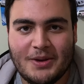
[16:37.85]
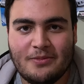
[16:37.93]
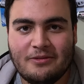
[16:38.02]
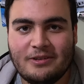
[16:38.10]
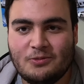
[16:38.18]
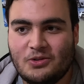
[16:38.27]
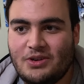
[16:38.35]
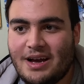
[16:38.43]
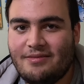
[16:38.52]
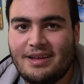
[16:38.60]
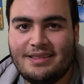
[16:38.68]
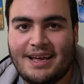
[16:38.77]
movies where you
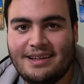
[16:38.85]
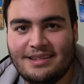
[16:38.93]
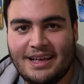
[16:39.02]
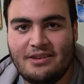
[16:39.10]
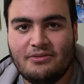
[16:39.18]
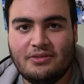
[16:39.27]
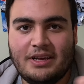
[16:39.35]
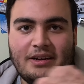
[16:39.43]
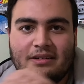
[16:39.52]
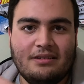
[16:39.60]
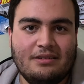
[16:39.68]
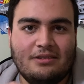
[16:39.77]
have like that light
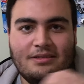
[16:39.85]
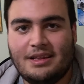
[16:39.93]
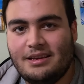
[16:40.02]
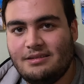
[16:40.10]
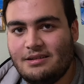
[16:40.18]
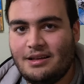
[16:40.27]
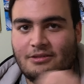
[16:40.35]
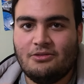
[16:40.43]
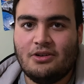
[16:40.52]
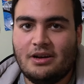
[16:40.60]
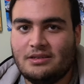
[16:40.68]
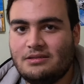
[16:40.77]
flare like
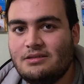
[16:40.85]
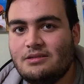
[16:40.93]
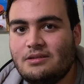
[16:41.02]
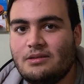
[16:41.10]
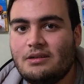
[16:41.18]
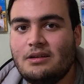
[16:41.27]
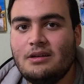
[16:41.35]
across the